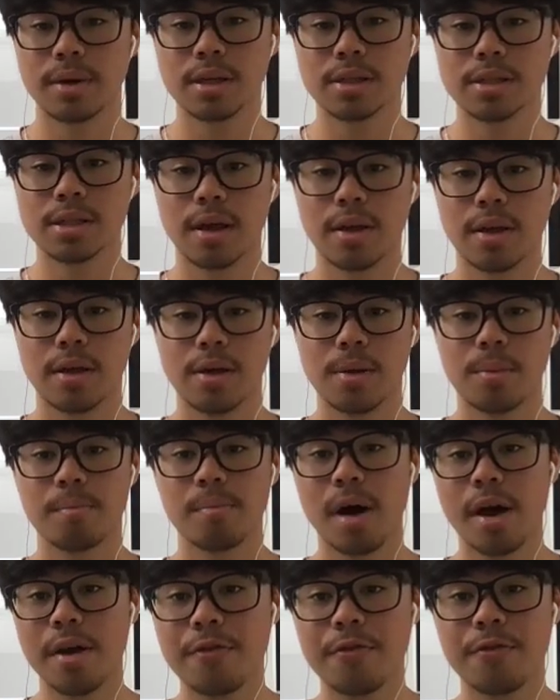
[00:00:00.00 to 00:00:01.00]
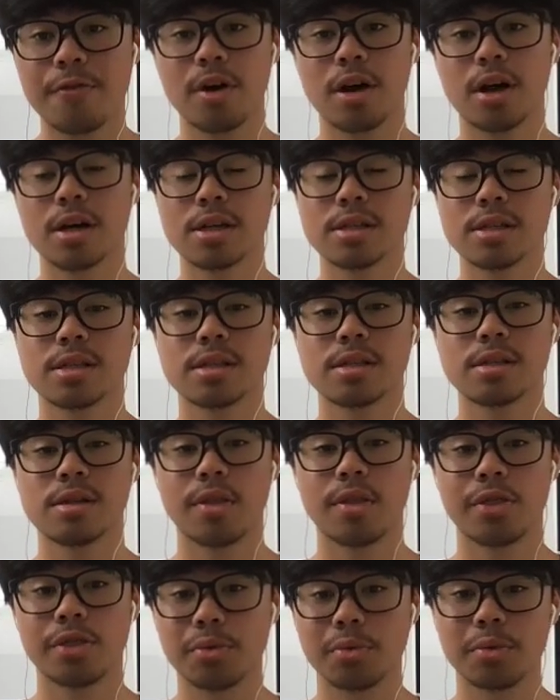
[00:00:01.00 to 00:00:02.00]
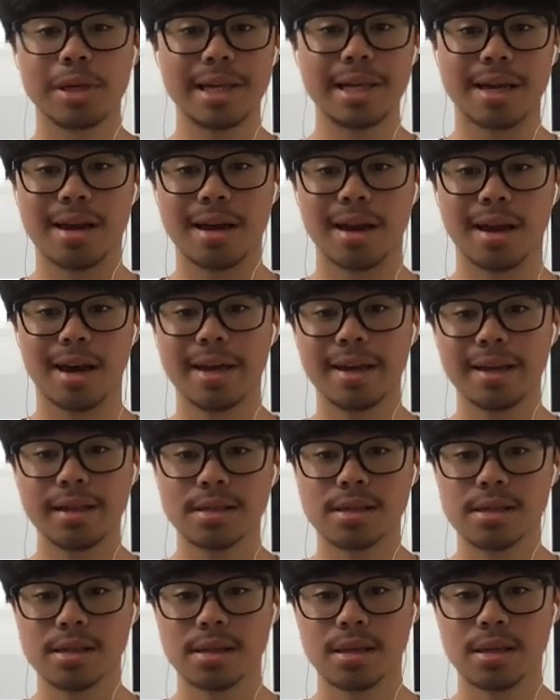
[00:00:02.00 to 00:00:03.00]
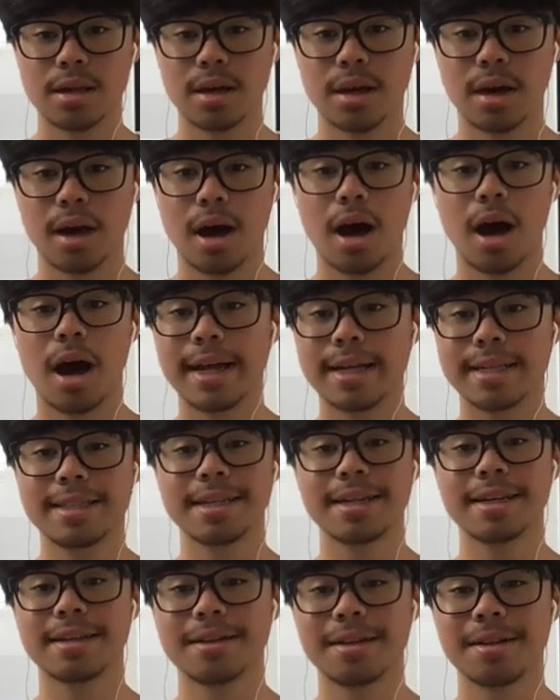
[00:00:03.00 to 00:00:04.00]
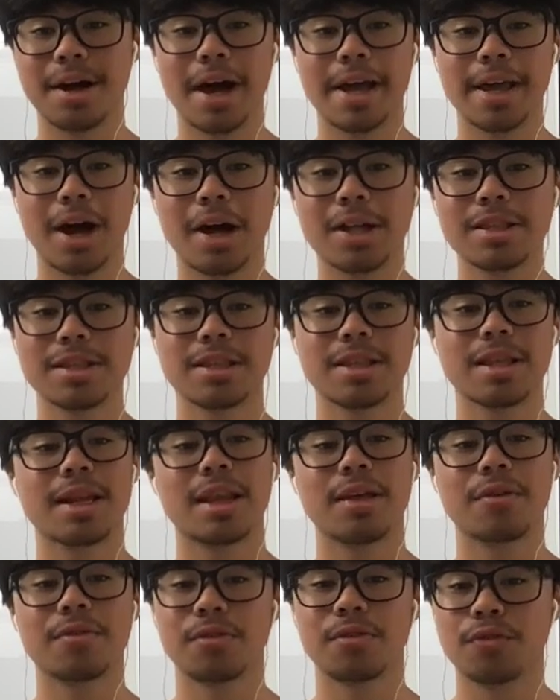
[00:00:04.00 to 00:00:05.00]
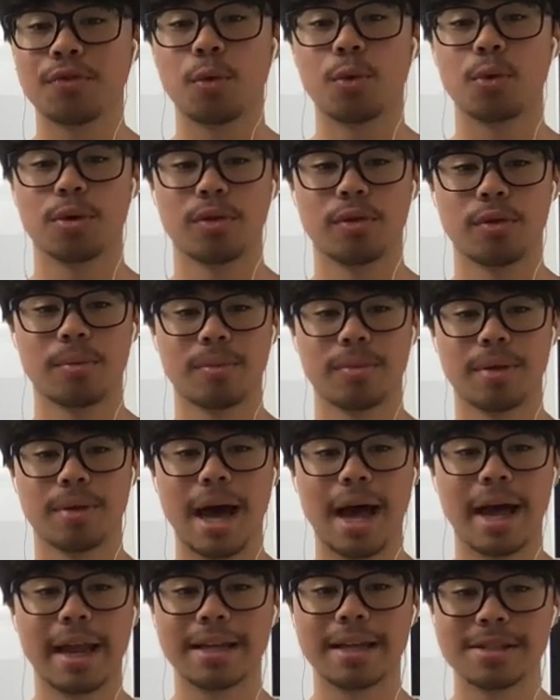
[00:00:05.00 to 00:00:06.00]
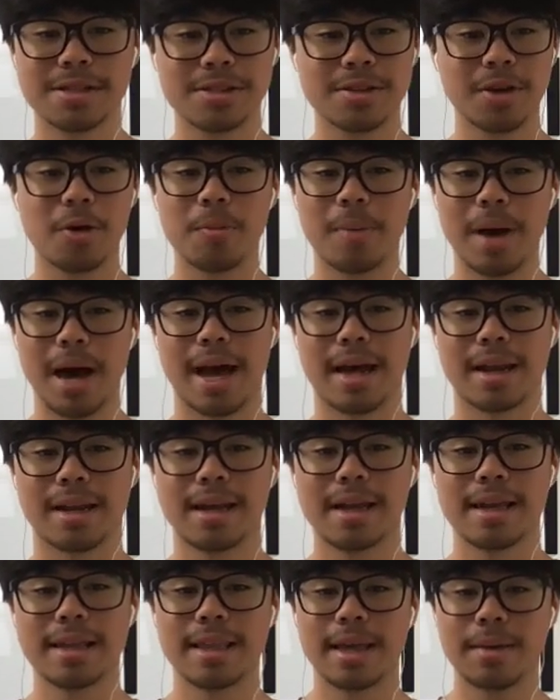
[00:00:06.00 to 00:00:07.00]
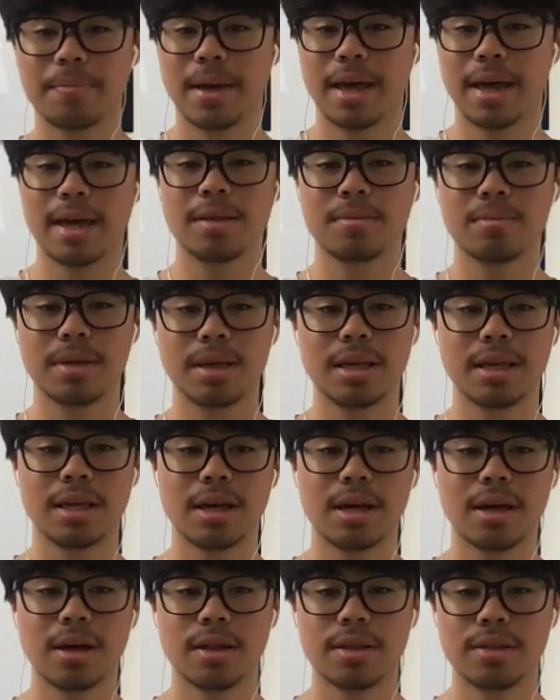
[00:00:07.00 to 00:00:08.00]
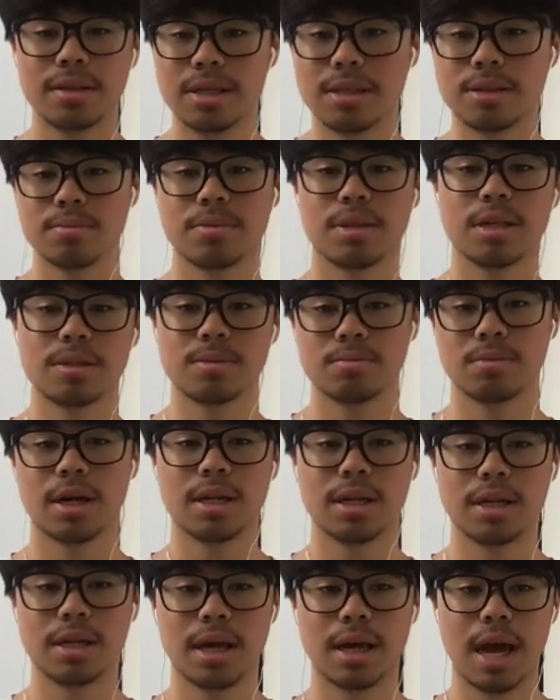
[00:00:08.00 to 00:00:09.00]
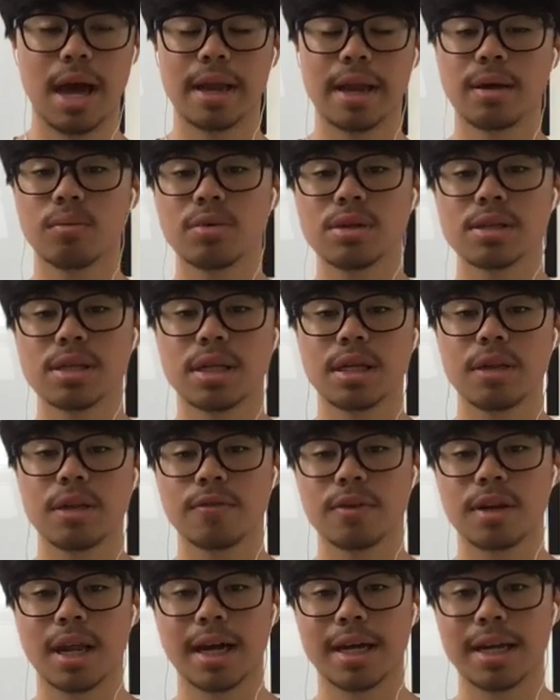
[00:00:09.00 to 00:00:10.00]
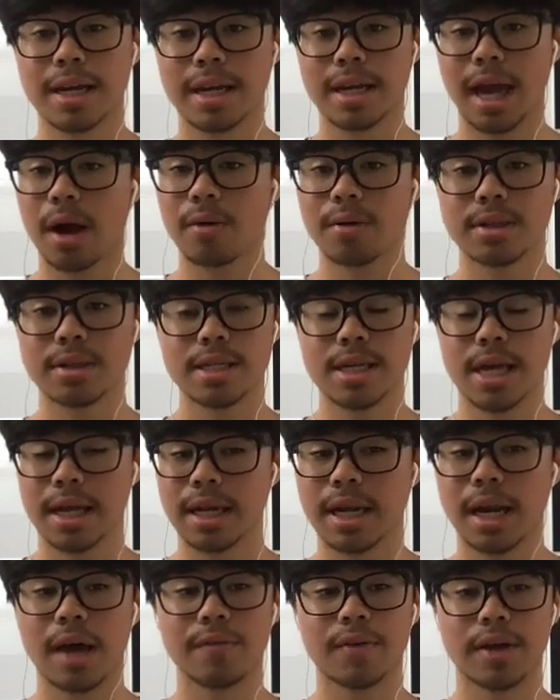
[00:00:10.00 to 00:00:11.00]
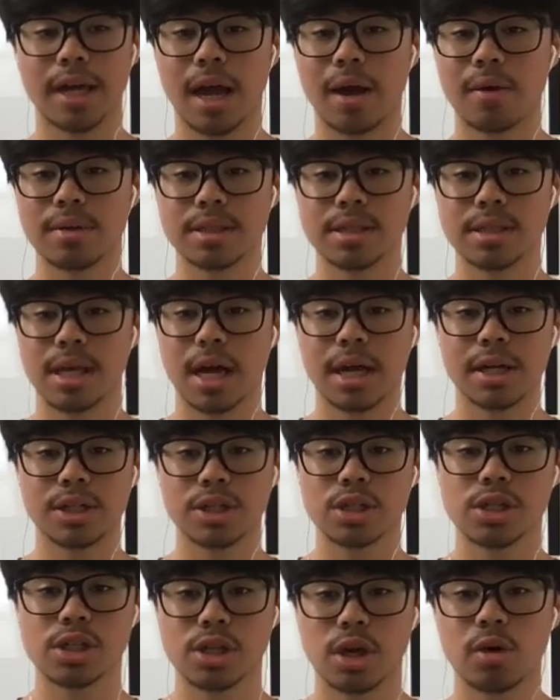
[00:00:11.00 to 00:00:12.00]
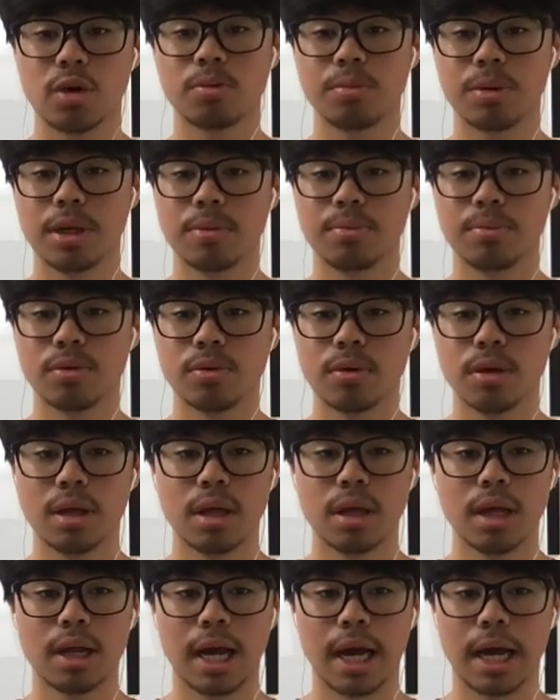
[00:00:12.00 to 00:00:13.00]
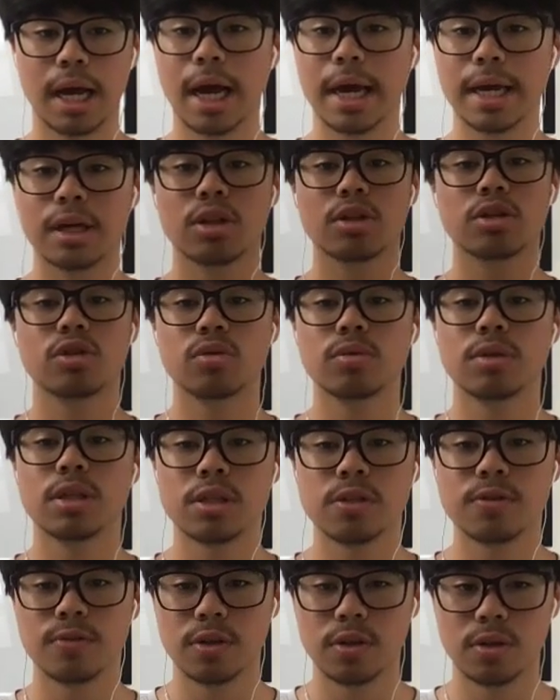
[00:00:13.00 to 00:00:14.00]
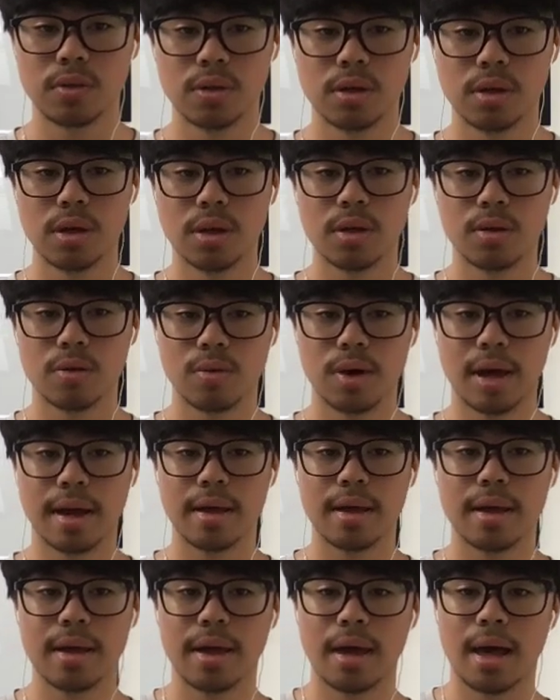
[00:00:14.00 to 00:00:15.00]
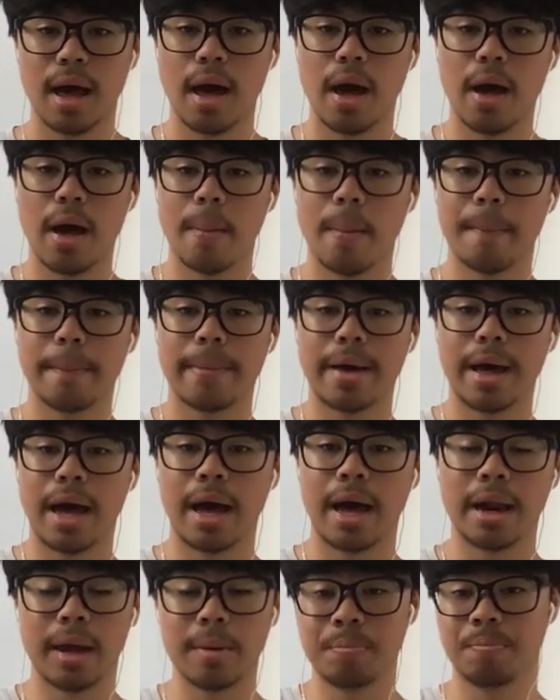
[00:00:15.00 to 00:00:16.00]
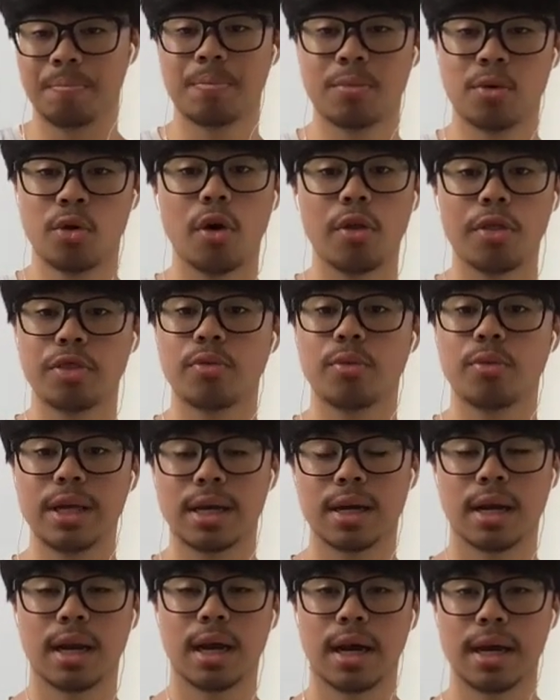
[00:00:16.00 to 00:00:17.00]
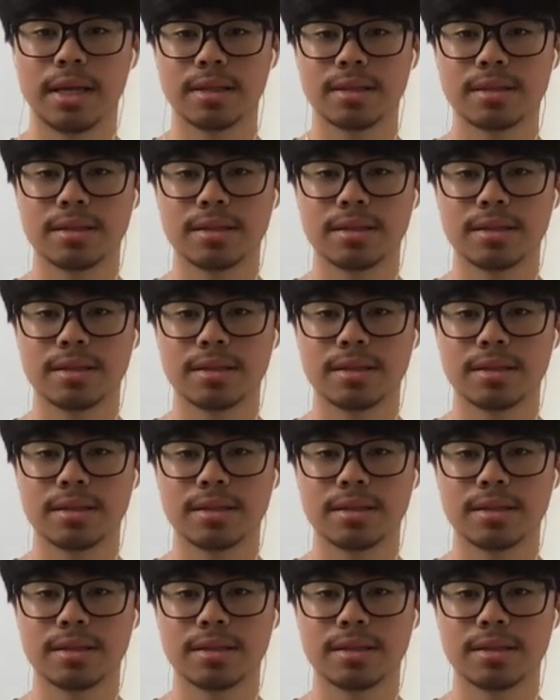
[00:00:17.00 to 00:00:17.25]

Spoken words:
Because like my first three clients, I underdelivered for all of them, and it's so bad. They paid me this money, and it wasn't even like a guarantee. I didn't have a guarantee. I just told people like I can do this for you, right? And I got three clients.